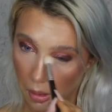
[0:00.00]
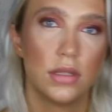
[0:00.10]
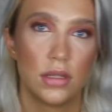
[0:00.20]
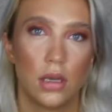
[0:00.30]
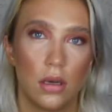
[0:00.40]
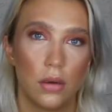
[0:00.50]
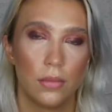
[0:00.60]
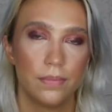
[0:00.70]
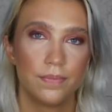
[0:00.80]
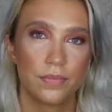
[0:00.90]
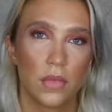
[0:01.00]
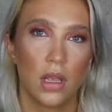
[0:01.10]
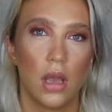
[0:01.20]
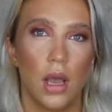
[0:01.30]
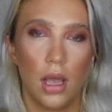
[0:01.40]
So
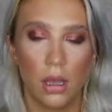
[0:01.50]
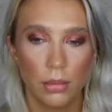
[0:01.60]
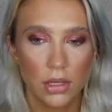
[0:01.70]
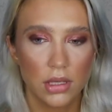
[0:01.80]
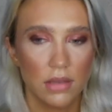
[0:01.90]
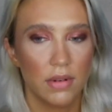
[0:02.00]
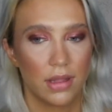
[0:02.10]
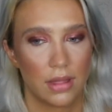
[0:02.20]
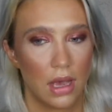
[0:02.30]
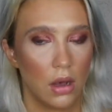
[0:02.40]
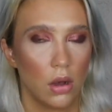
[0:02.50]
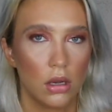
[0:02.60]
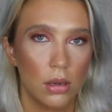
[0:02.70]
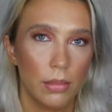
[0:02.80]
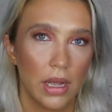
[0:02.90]
I'm gonna leave it at that.
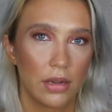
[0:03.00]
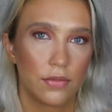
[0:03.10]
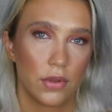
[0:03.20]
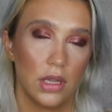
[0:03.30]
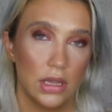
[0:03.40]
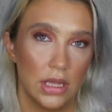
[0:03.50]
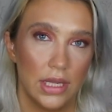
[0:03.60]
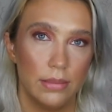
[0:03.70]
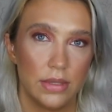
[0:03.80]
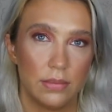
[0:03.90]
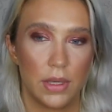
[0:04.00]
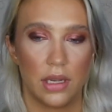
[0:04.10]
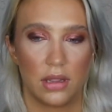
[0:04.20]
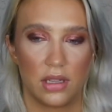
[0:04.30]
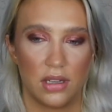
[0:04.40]
I'll come back for the lips,
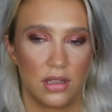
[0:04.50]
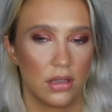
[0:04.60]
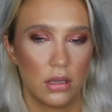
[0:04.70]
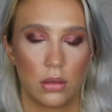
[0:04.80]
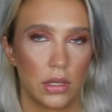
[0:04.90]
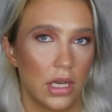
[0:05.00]
but the lower